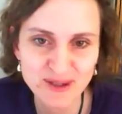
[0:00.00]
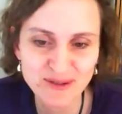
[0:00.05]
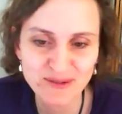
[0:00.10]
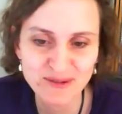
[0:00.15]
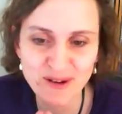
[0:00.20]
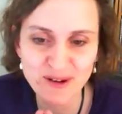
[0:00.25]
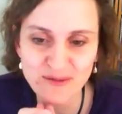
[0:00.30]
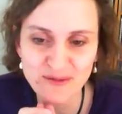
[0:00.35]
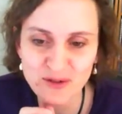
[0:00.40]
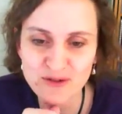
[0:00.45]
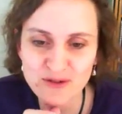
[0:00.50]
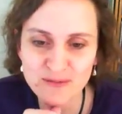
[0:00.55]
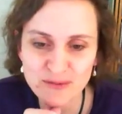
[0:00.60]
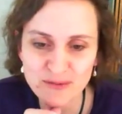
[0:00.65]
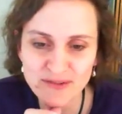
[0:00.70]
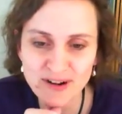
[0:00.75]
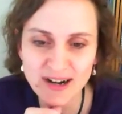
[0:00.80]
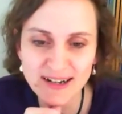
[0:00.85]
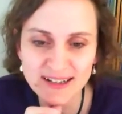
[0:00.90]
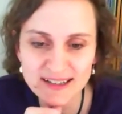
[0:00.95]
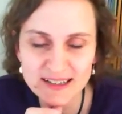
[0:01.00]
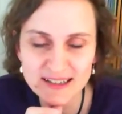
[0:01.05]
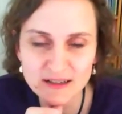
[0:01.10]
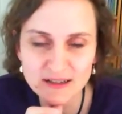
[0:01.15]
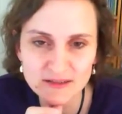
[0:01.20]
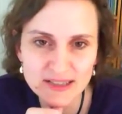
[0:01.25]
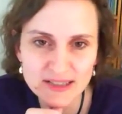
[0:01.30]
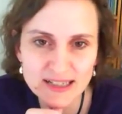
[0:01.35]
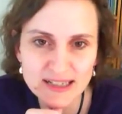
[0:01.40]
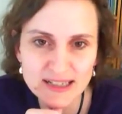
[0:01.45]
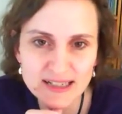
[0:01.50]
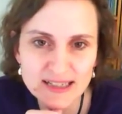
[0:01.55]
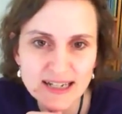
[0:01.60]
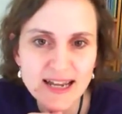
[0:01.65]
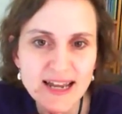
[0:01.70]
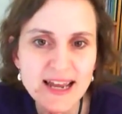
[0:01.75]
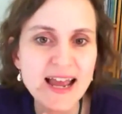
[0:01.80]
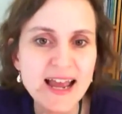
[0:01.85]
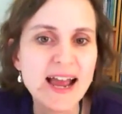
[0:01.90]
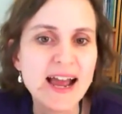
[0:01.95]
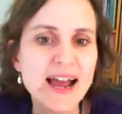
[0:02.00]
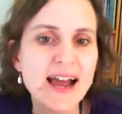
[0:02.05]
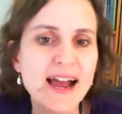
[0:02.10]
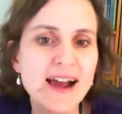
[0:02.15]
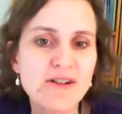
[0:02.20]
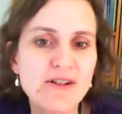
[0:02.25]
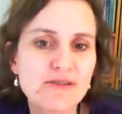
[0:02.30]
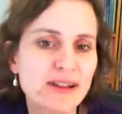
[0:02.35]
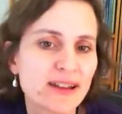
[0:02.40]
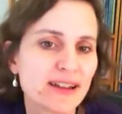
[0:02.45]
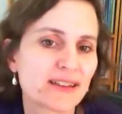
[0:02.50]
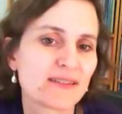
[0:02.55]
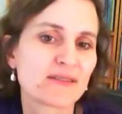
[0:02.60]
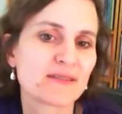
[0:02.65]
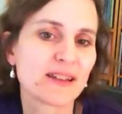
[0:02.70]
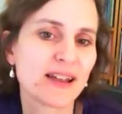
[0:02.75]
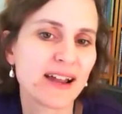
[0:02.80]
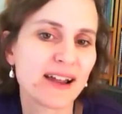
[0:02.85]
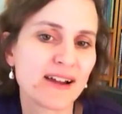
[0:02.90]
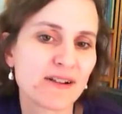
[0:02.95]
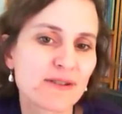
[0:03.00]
of you who are providing these services, how can